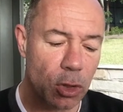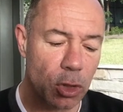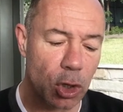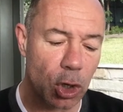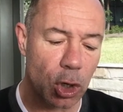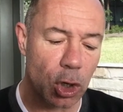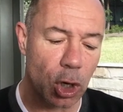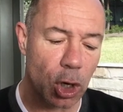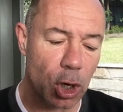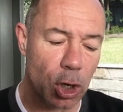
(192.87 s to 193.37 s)
the
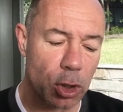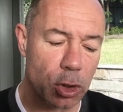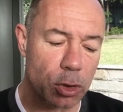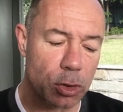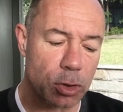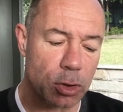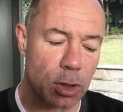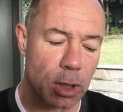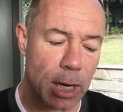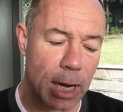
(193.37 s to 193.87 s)

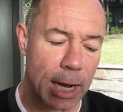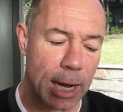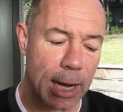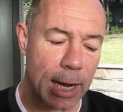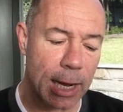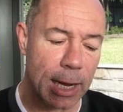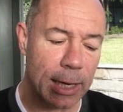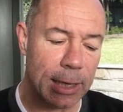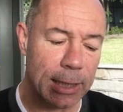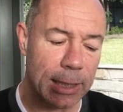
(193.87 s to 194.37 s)
girls
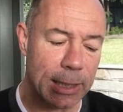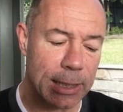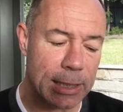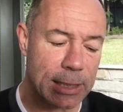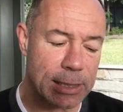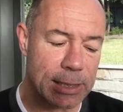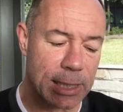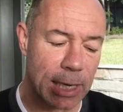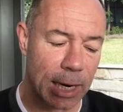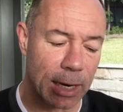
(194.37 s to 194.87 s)
are
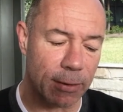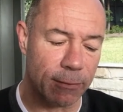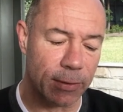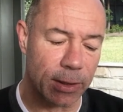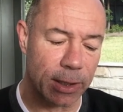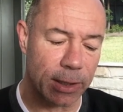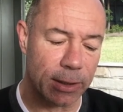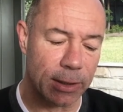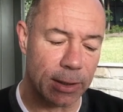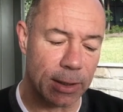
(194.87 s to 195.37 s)
Lily
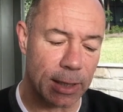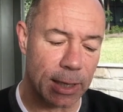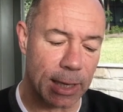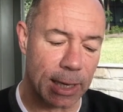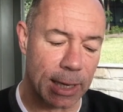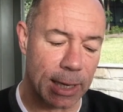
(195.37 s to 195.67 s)
Sullivan